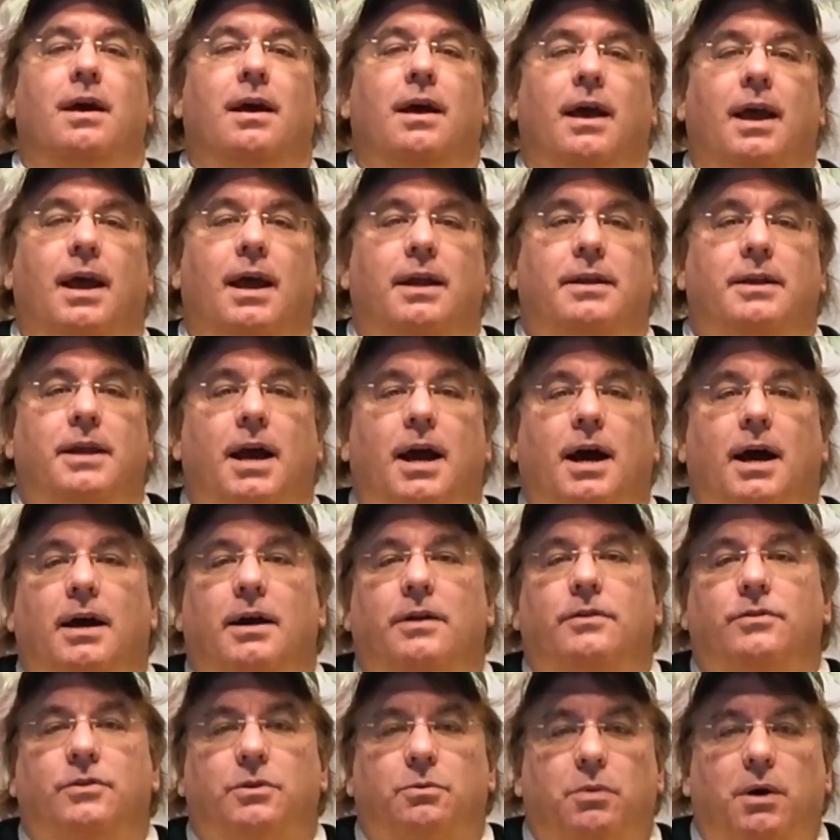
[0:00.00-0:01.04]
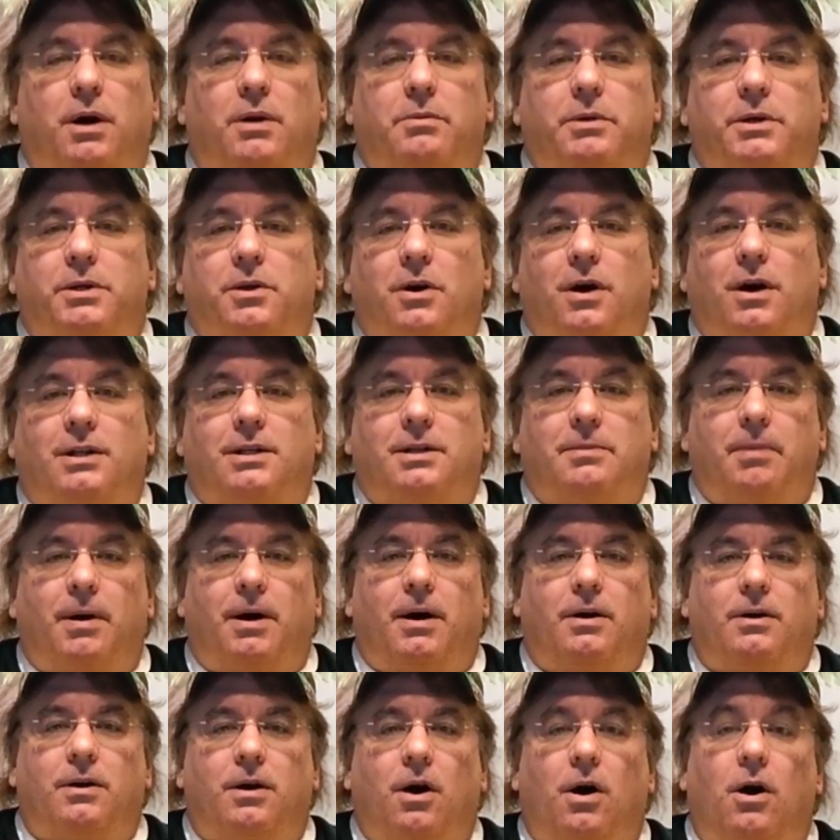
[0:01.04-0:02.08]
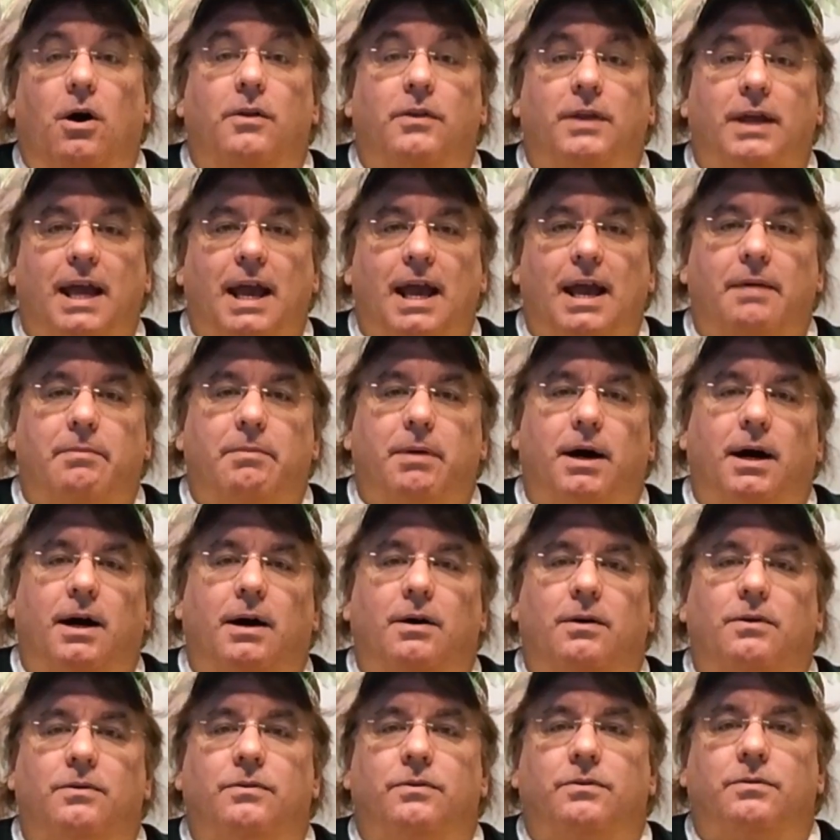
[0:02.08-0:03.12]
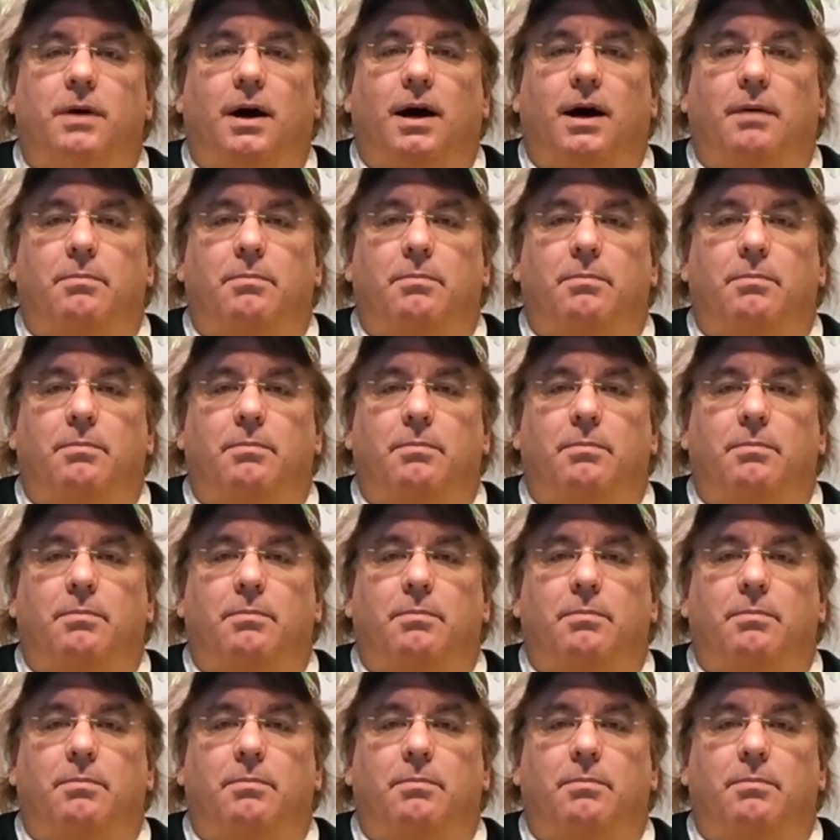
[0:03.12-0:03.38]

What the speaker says: And yeah, it's the one we talked about on the Gamehounds